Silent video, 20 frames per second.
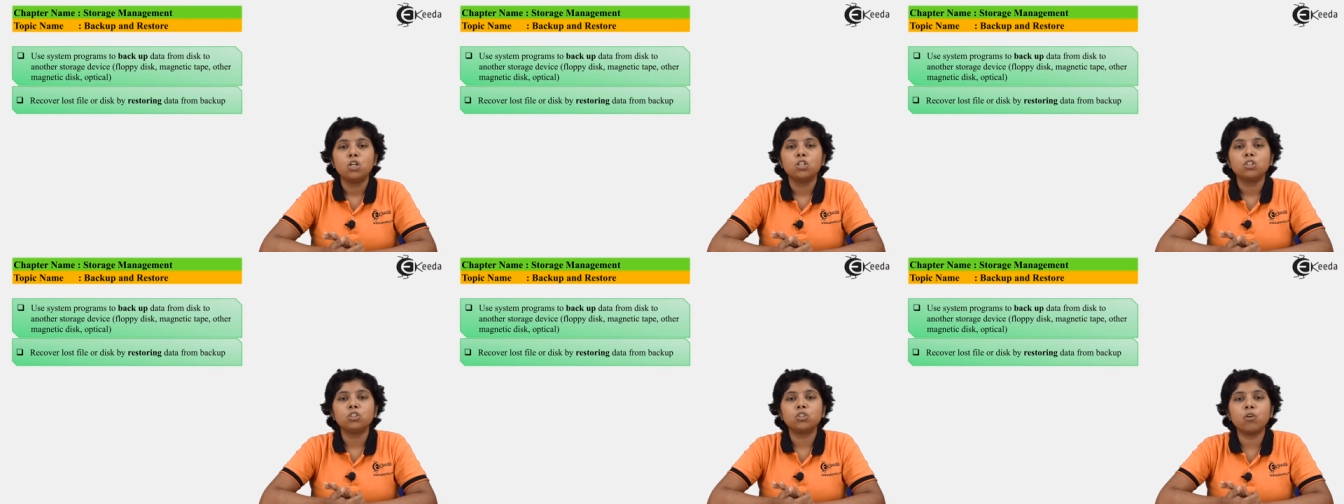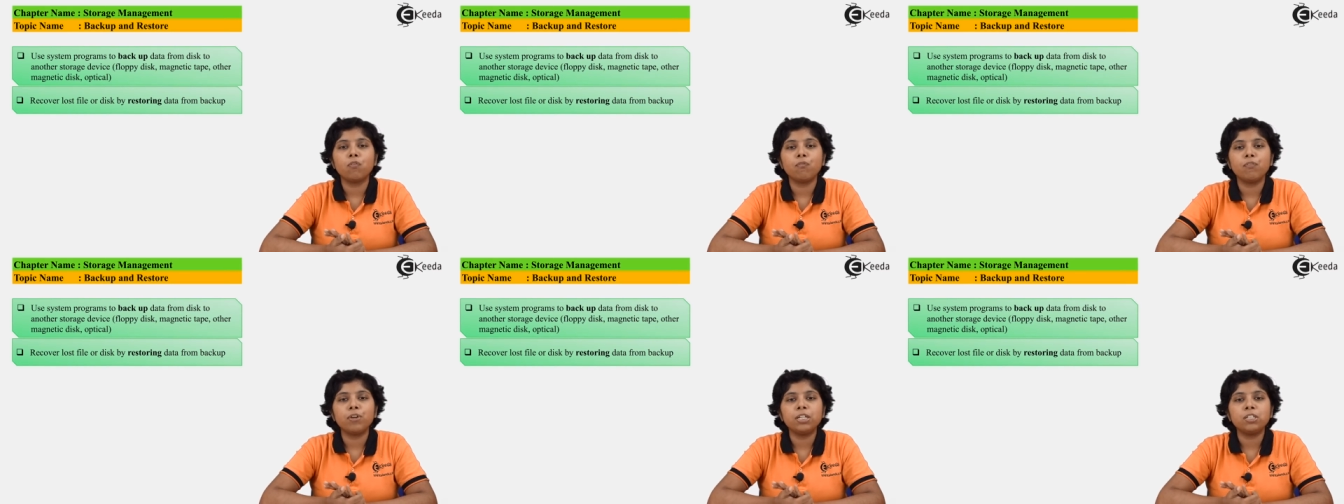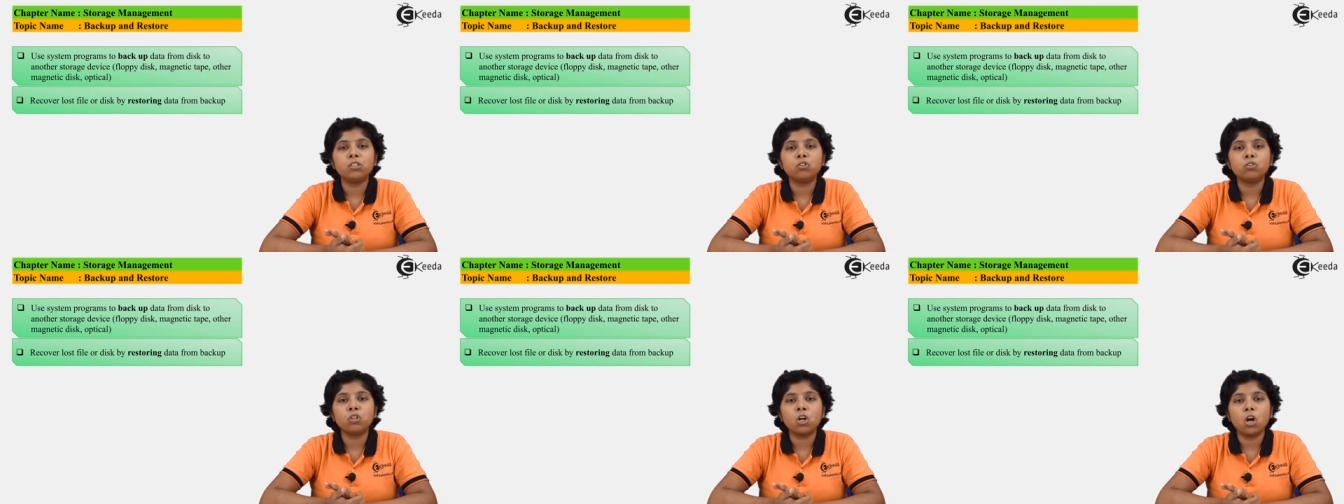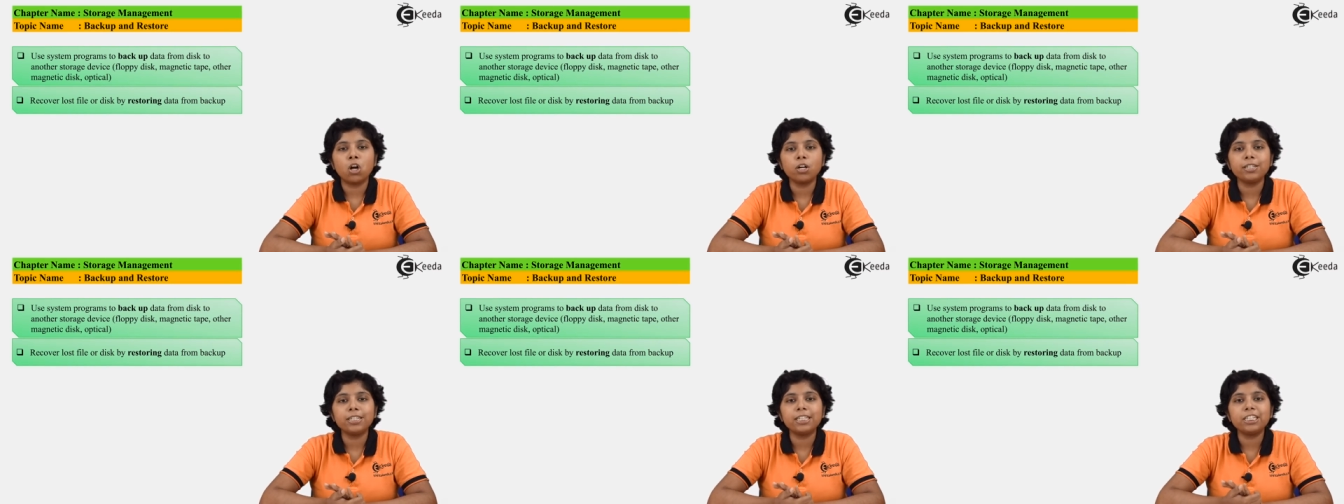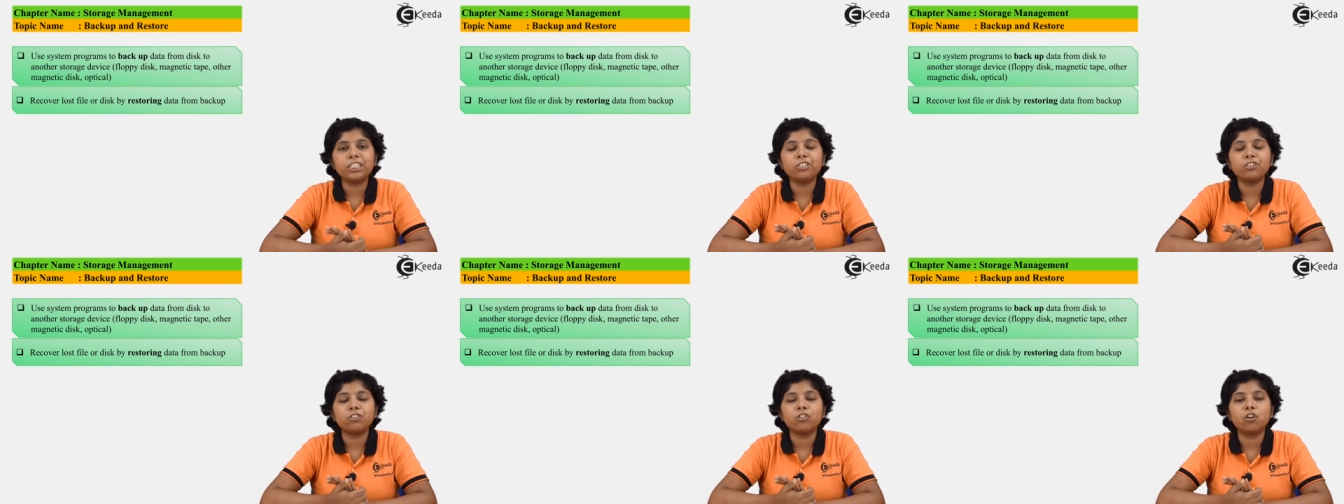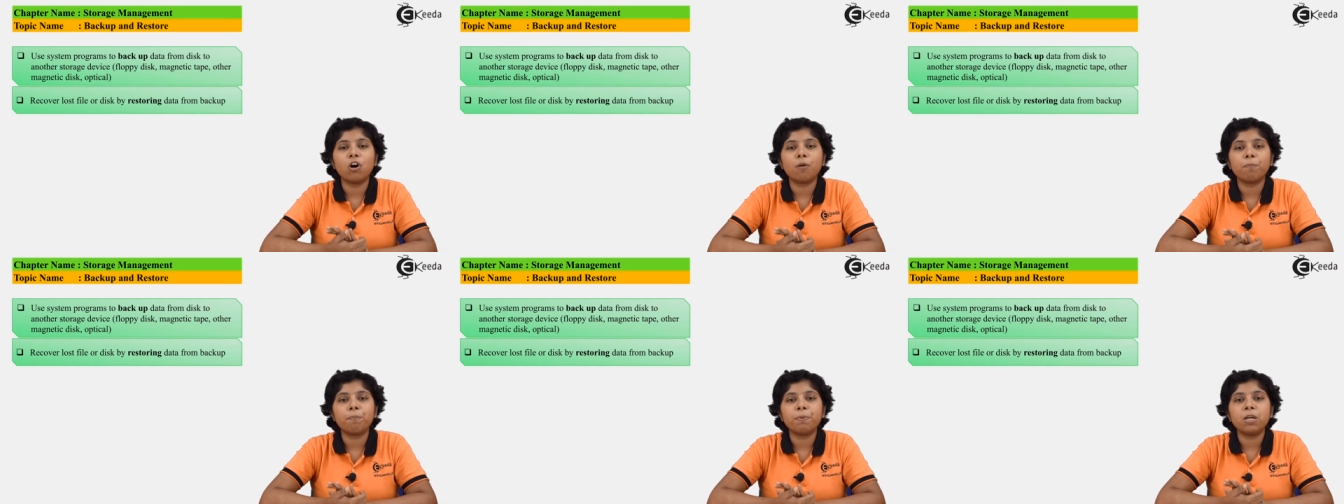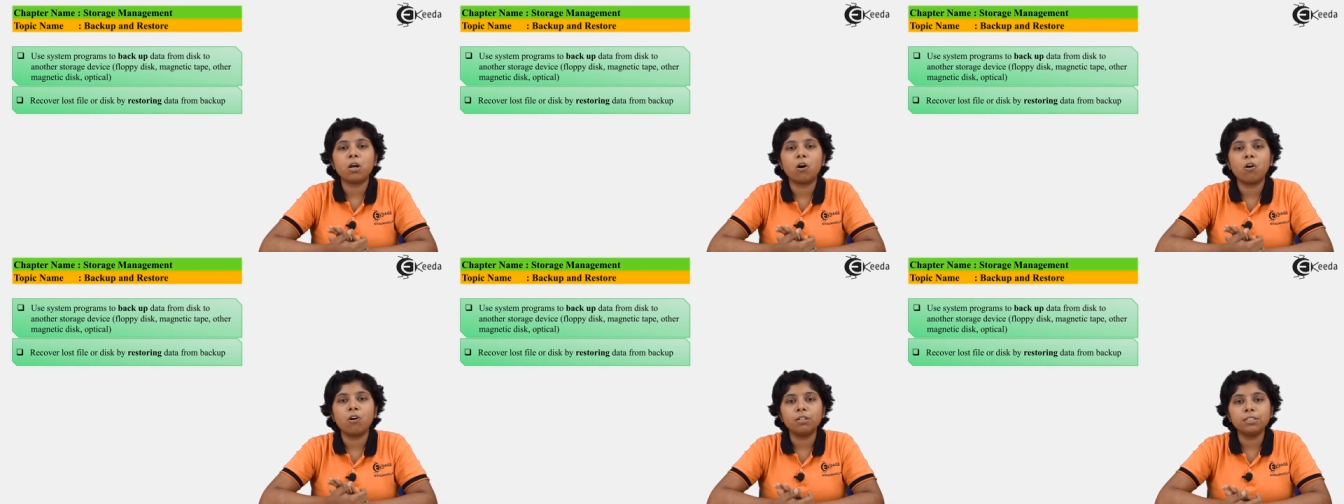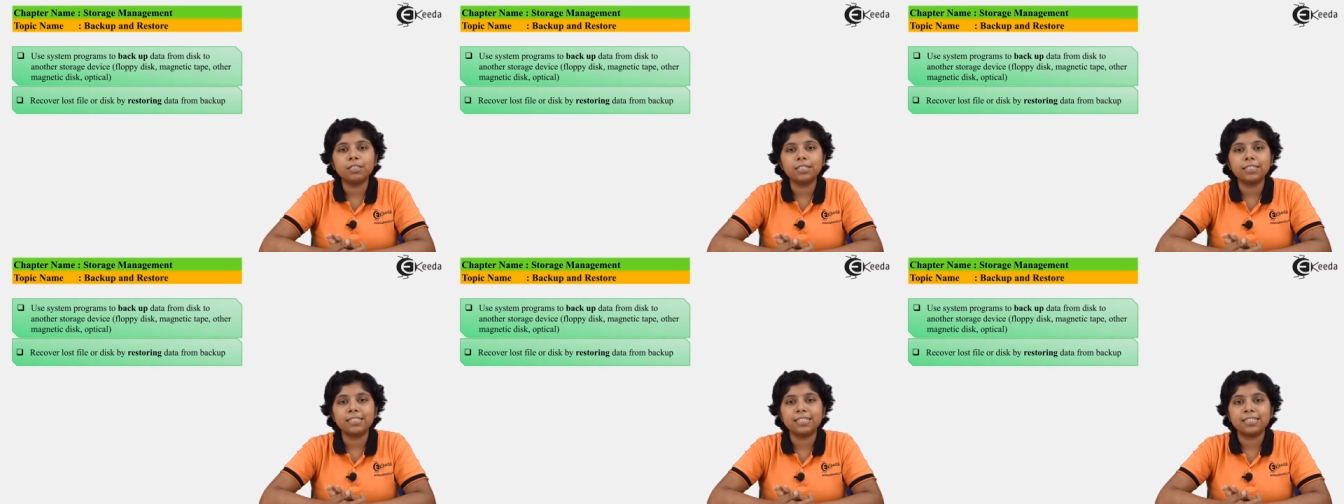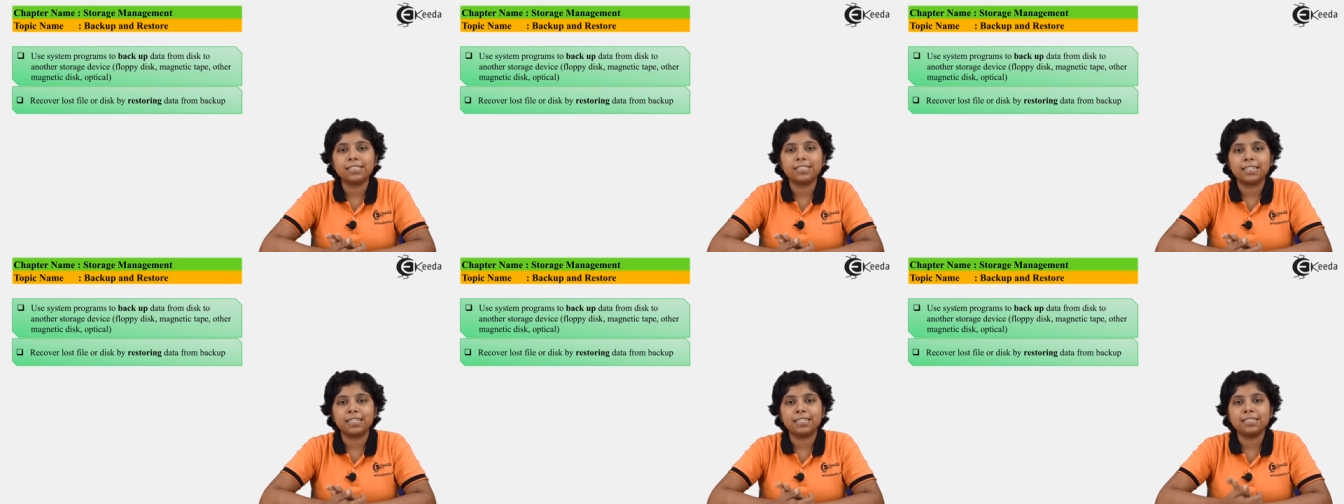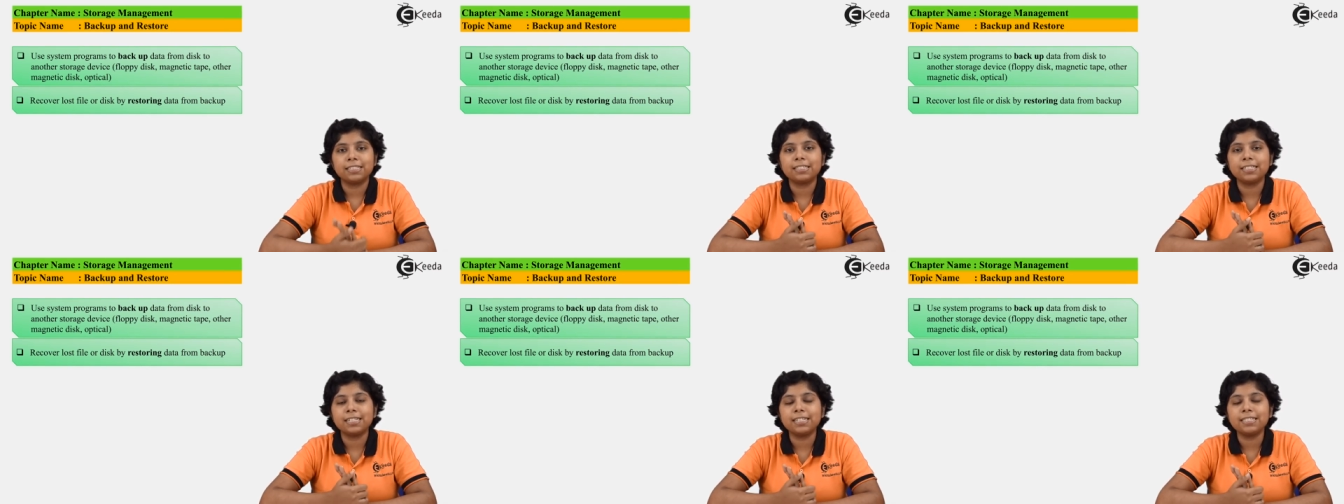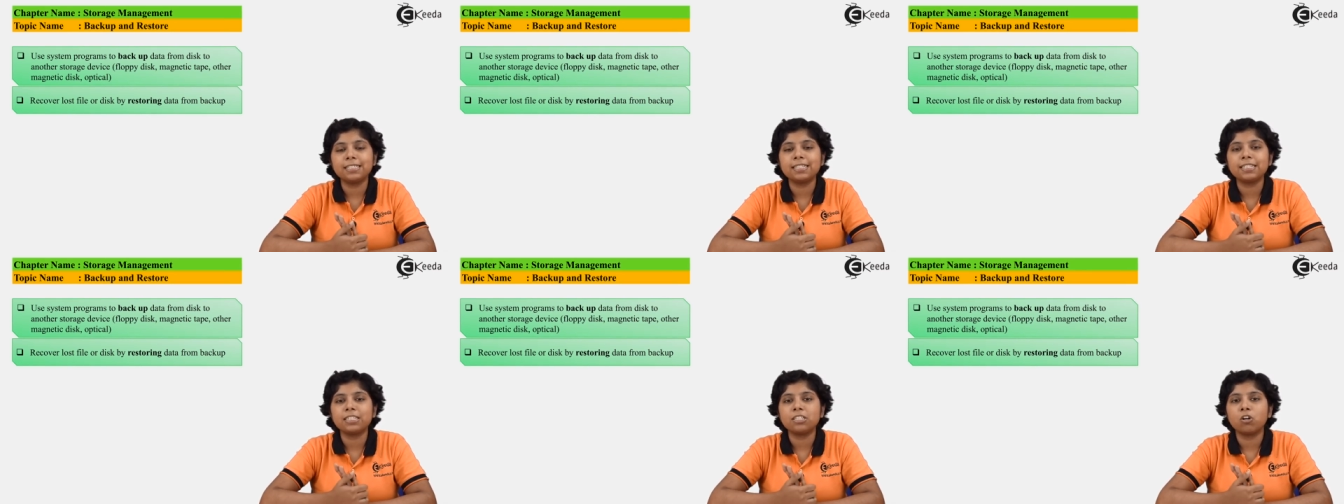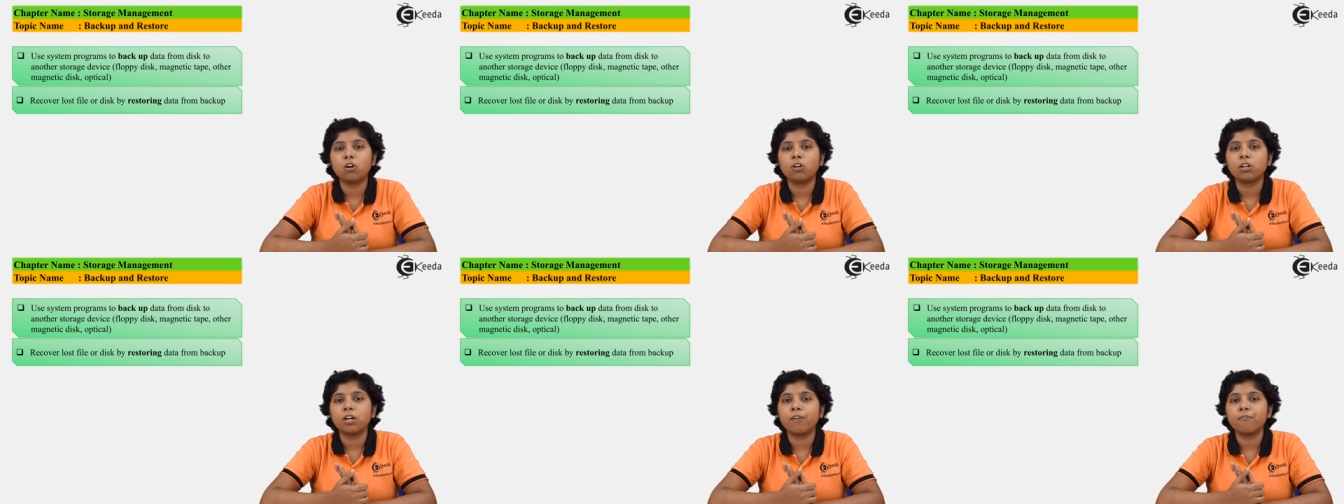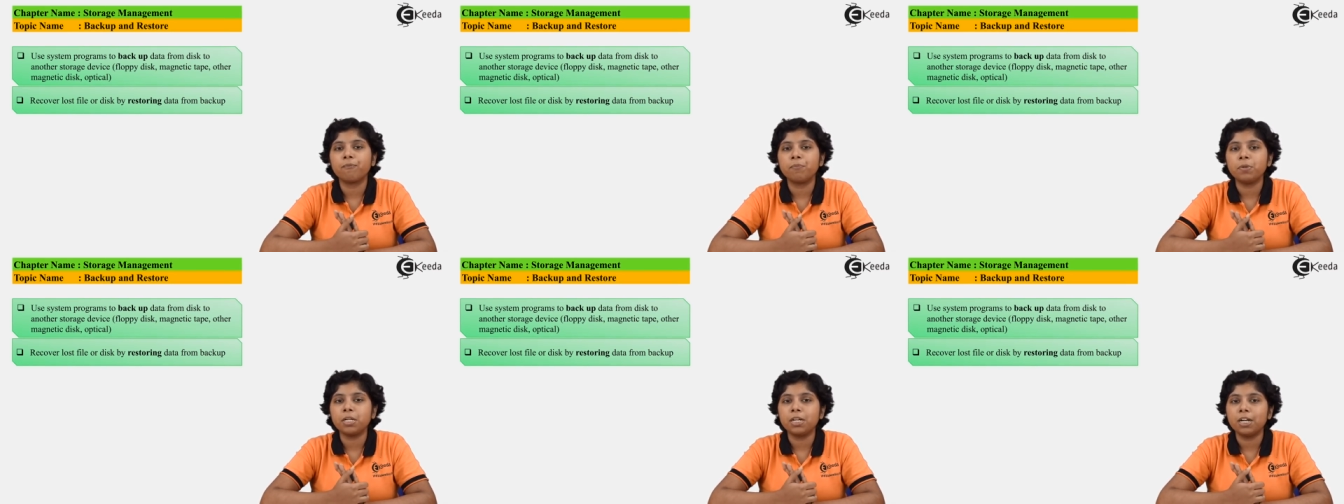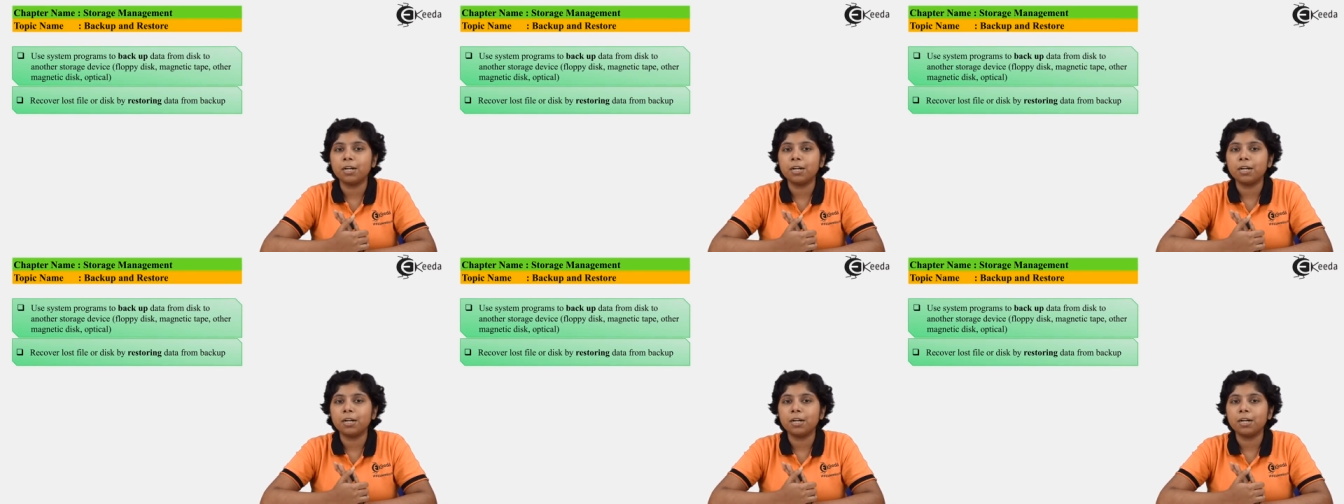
So we do not need to copy all the data since it not have been